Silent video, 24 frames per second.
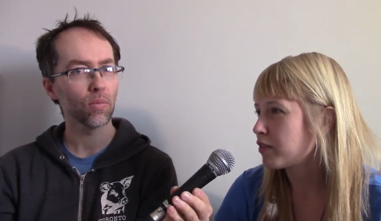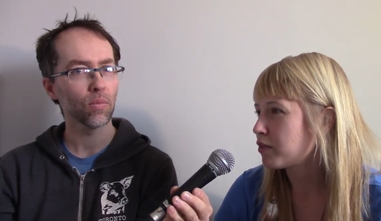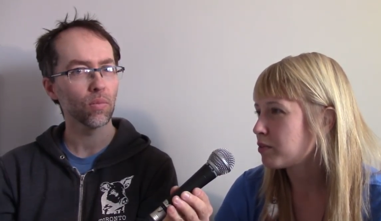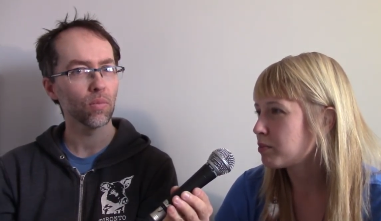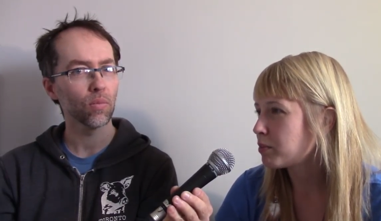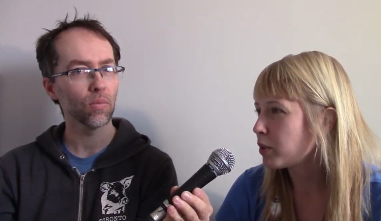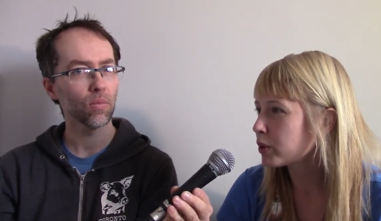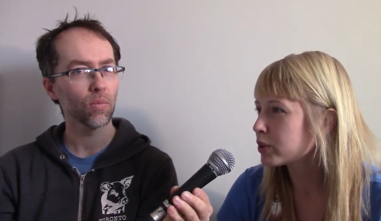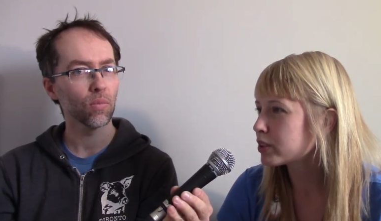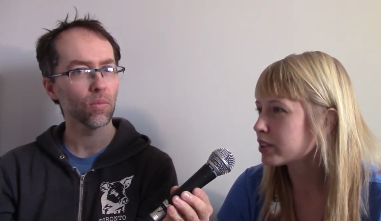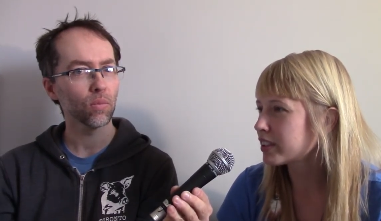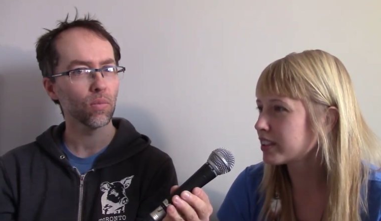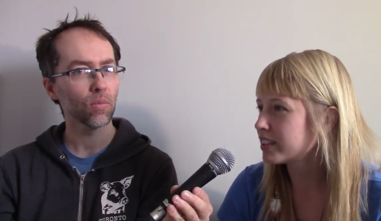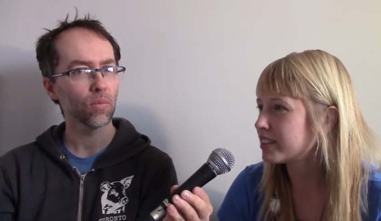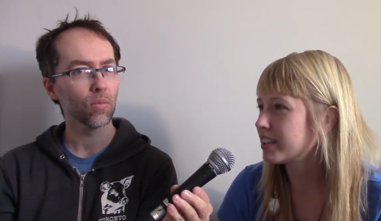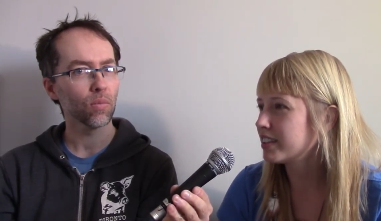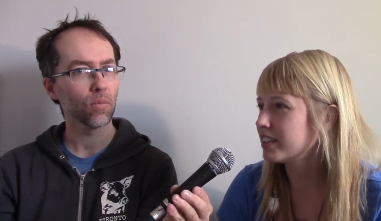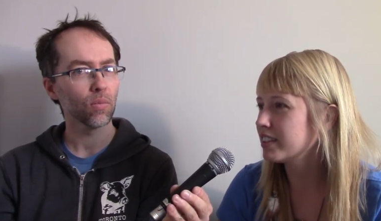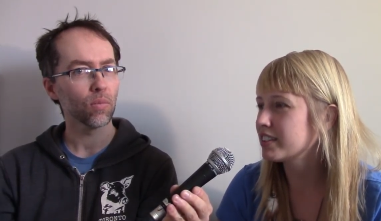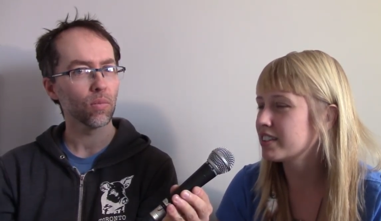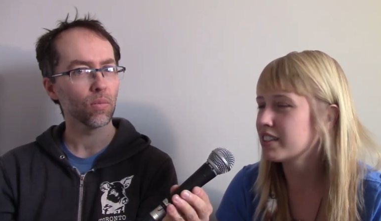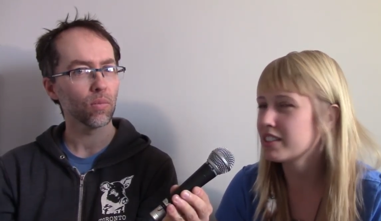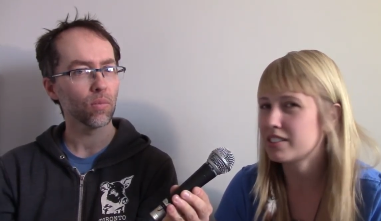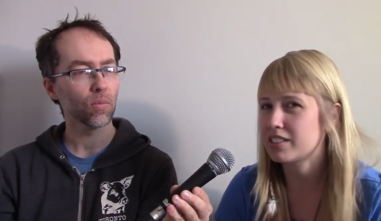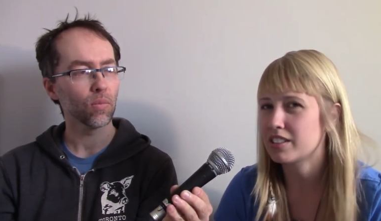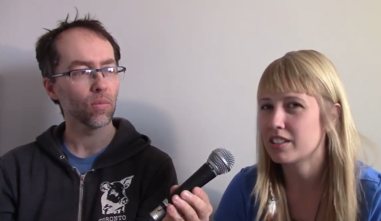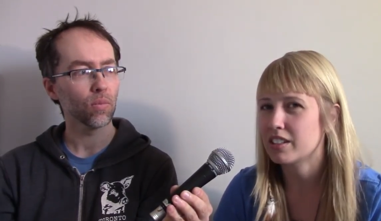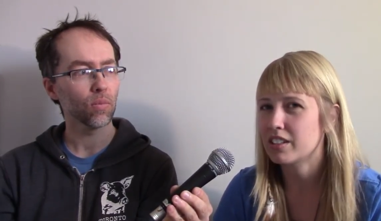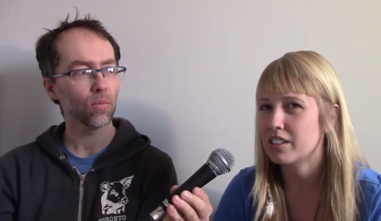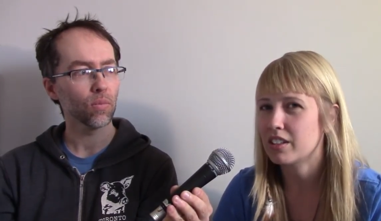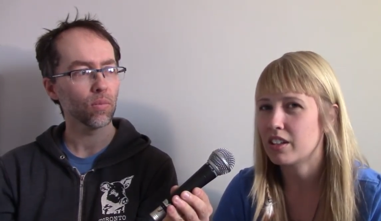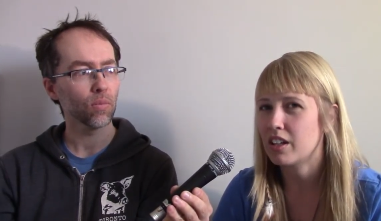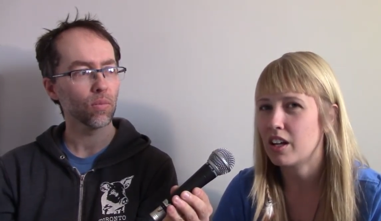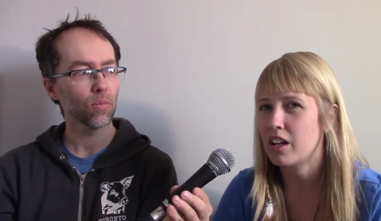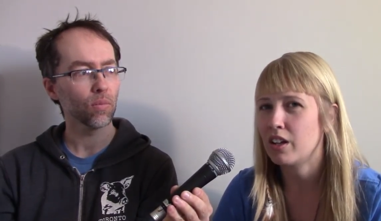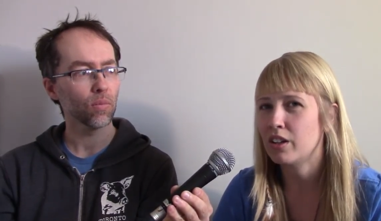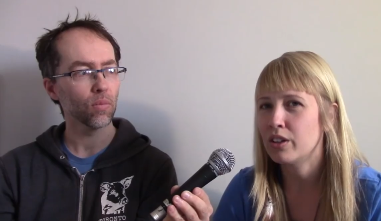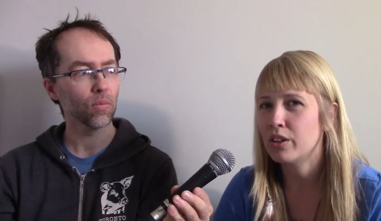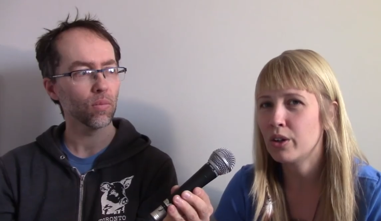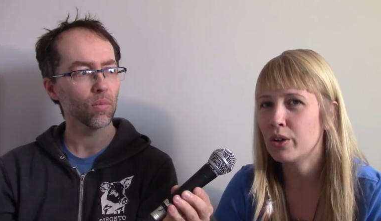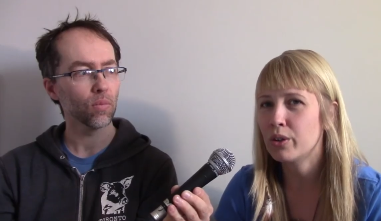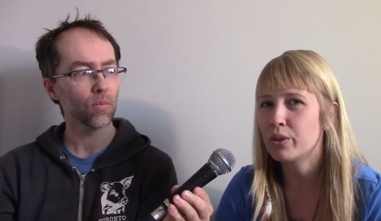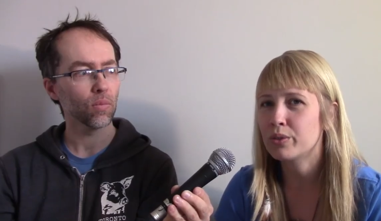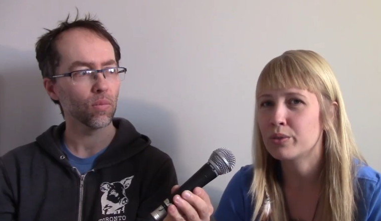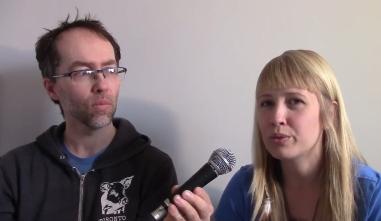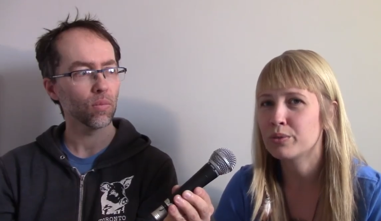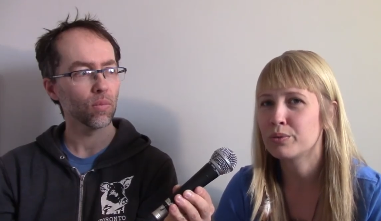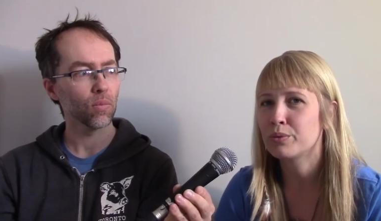Speaker 1: mostly done it as a
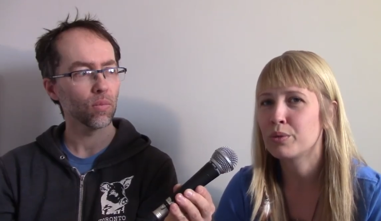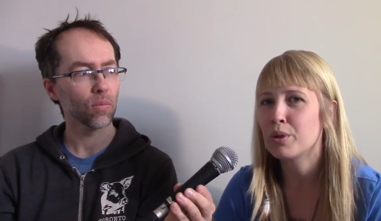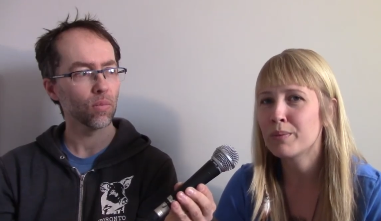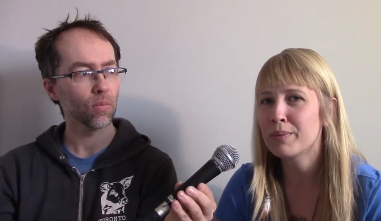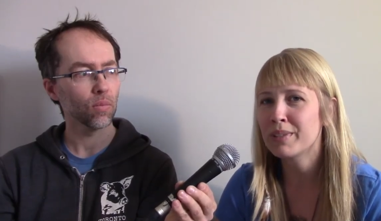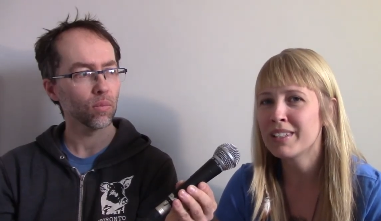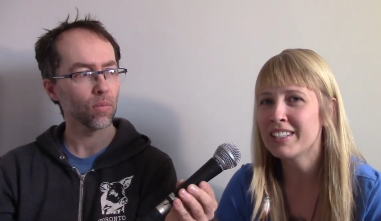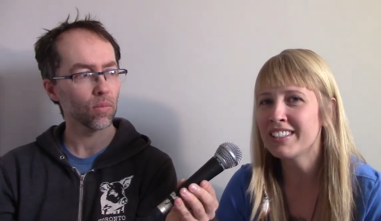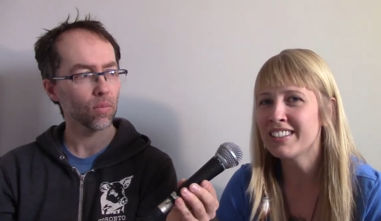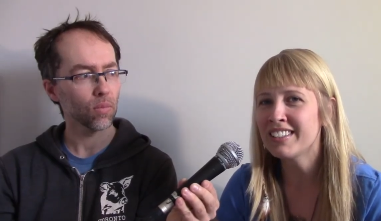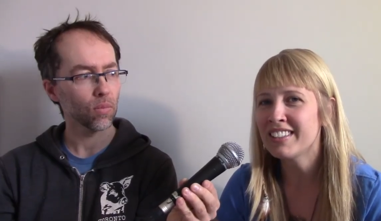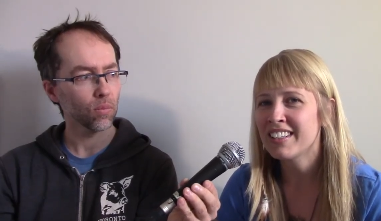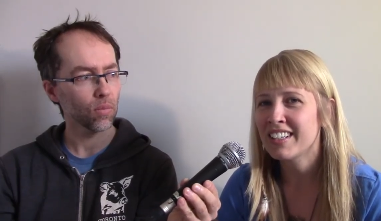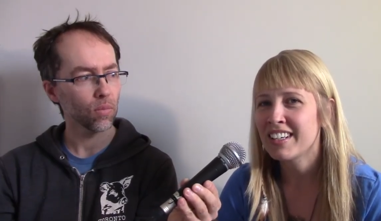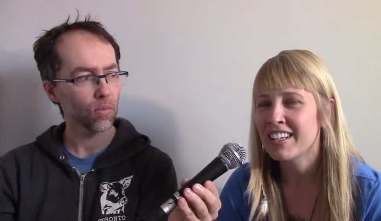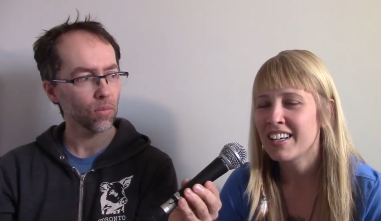lone woman.